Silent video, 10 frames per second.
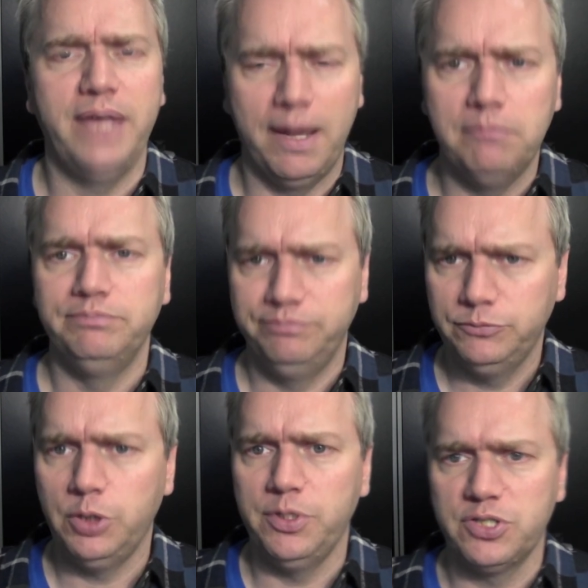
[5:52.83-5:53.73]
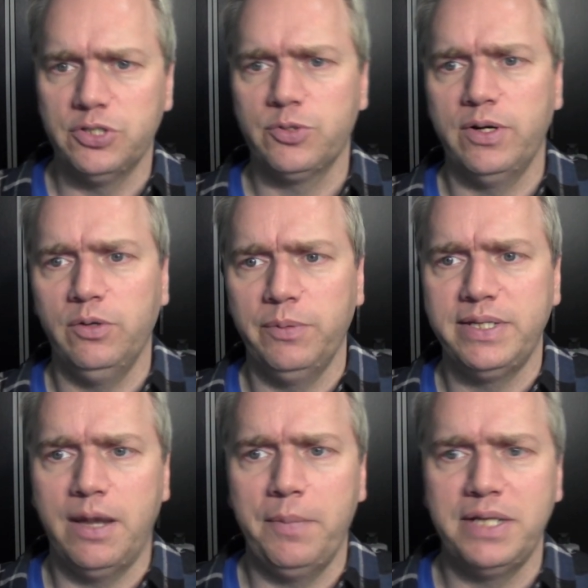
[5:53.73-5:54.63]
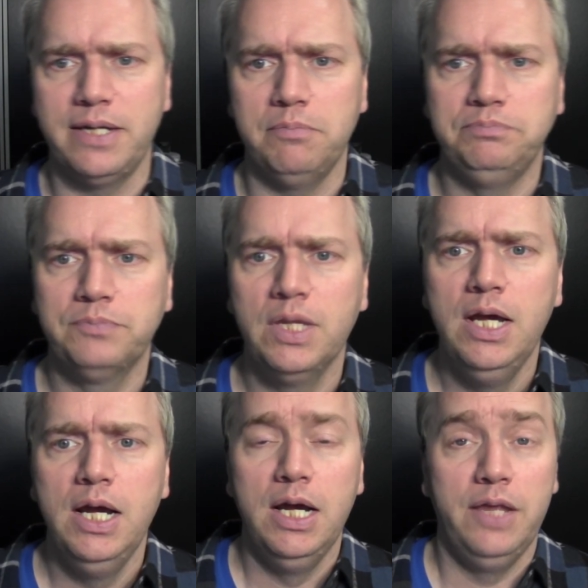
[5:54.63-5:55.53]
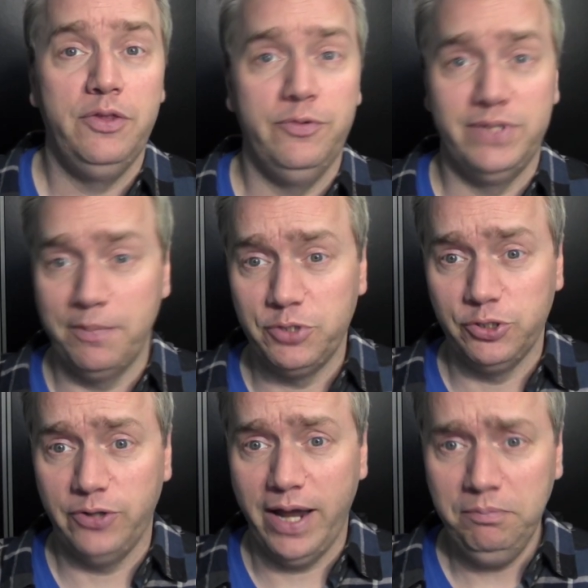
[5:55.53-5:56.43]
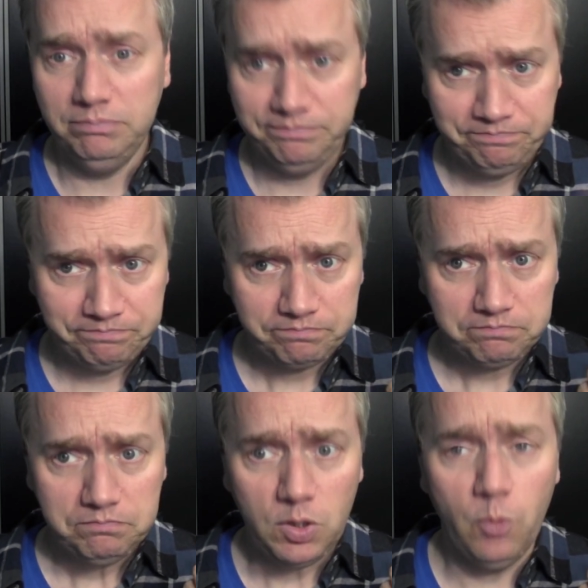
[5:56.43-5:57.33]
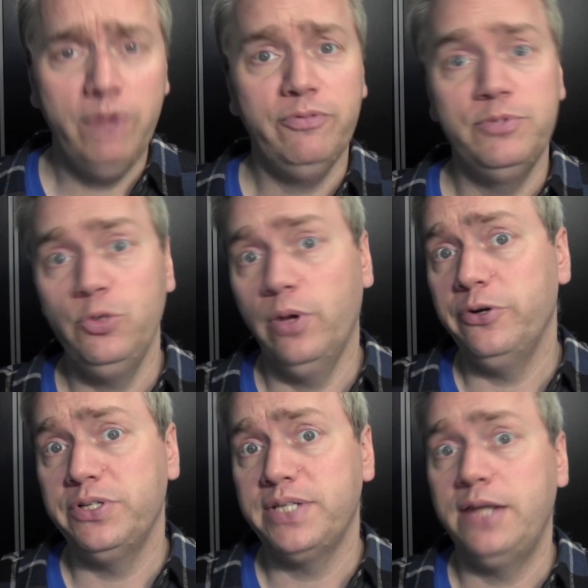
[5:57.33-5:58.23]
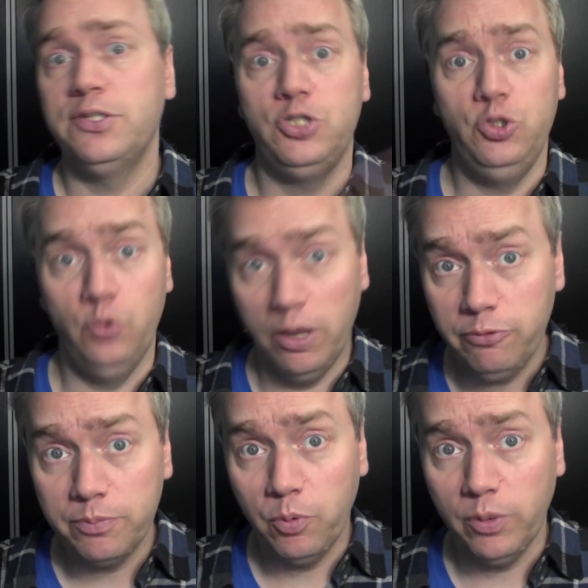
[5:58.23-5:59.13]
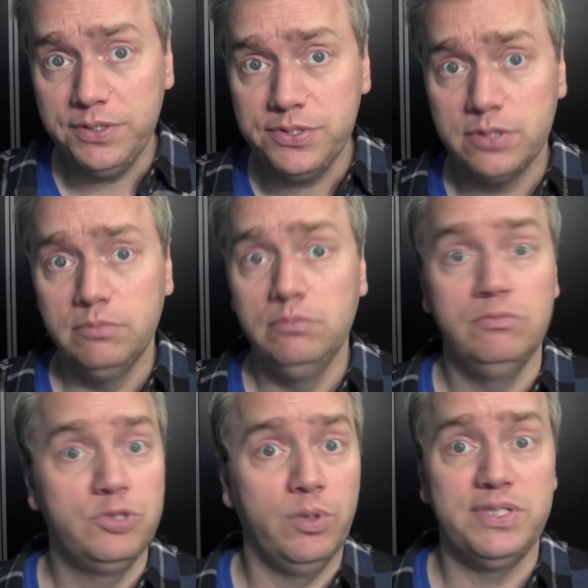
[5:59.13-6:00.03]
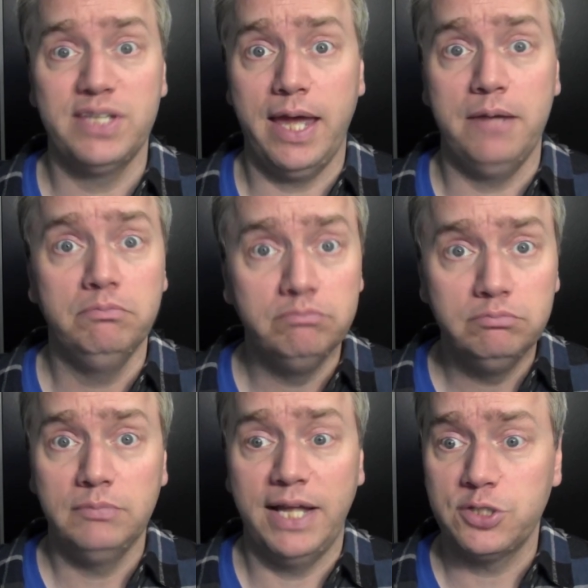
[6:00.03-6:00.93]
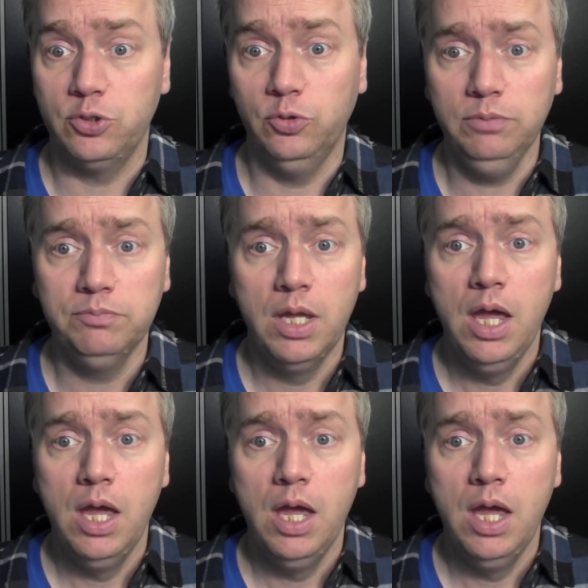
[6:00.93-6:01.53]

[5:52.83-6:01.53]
Yeah, Terminator Assault Squad only went down by 10. The Redemptor Dread went from 210 to 200 points. So once again, that's cool.